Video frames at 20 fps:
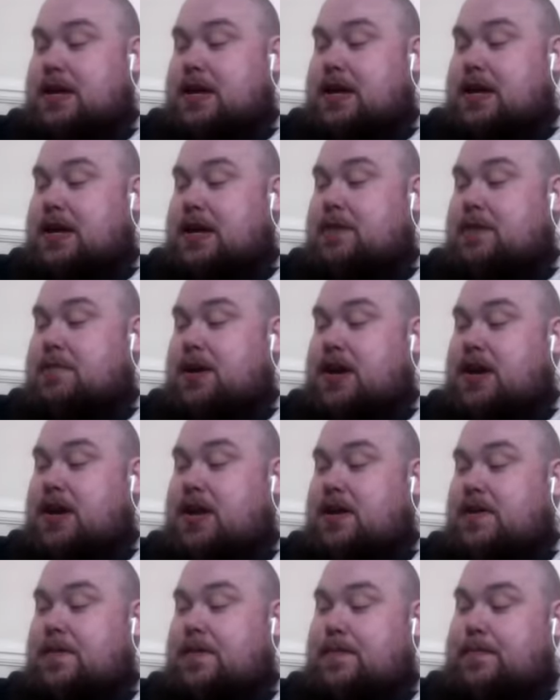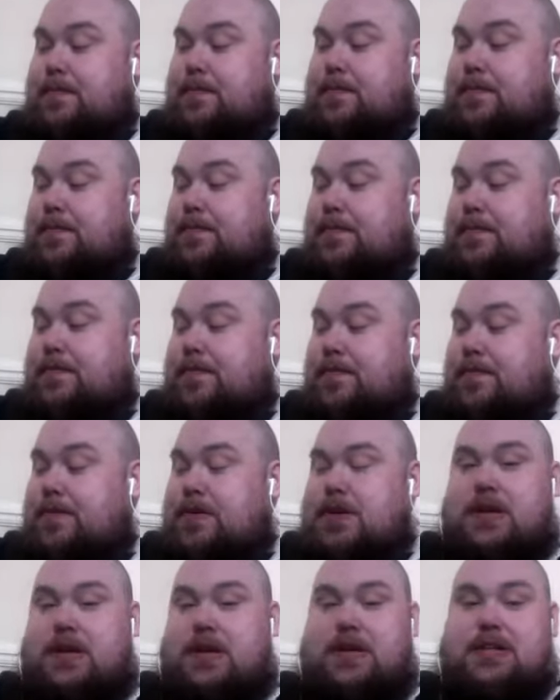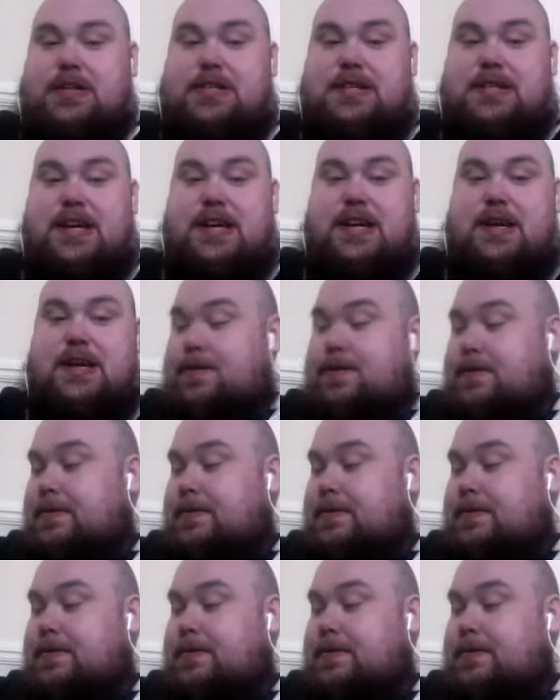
E minor, D.